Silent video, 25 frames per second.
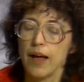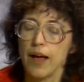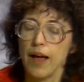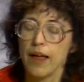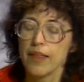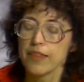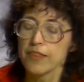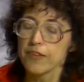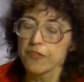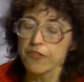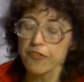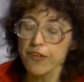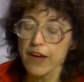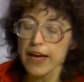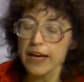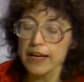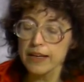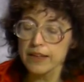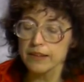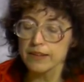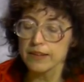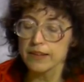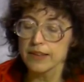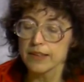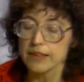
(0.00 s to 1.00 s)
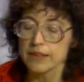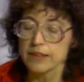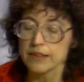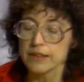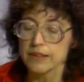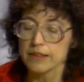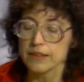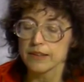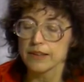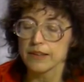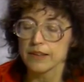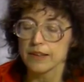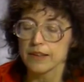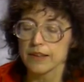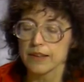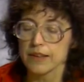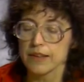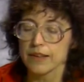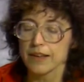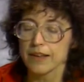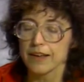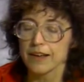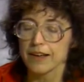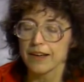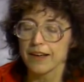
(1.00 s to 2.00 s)
And the fact that
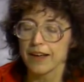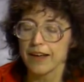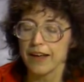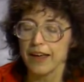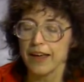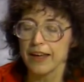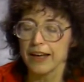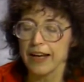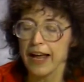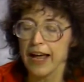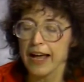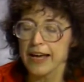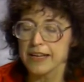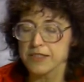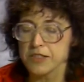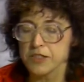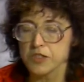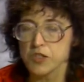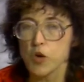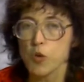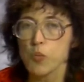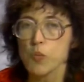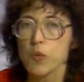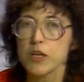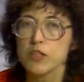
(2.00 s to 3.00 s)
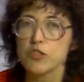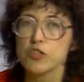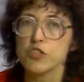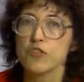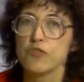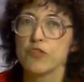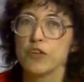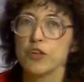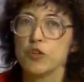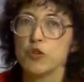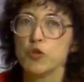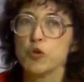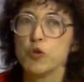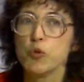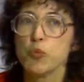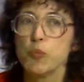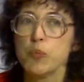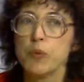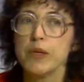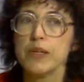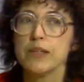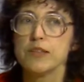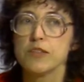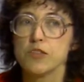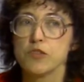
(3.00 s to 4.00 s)
it has so much of a
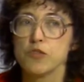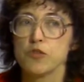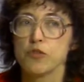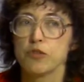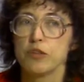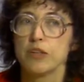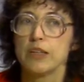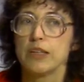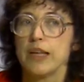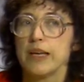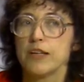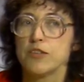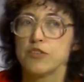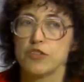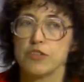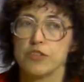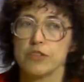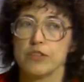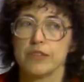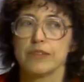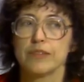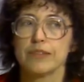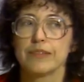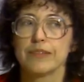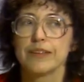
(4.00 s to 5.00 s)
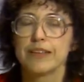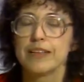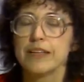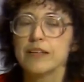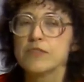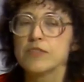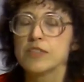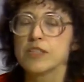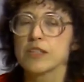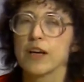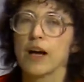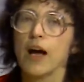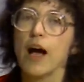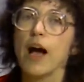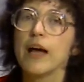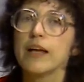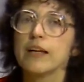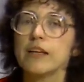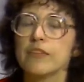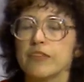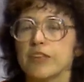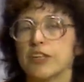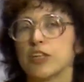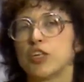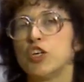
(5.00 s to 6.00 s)
European circulation gives a kind
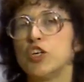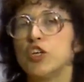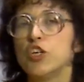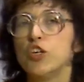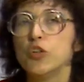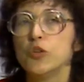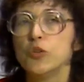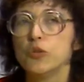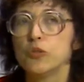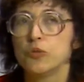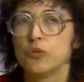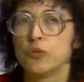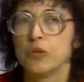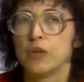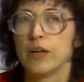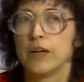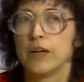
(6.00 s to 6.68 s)
of a cue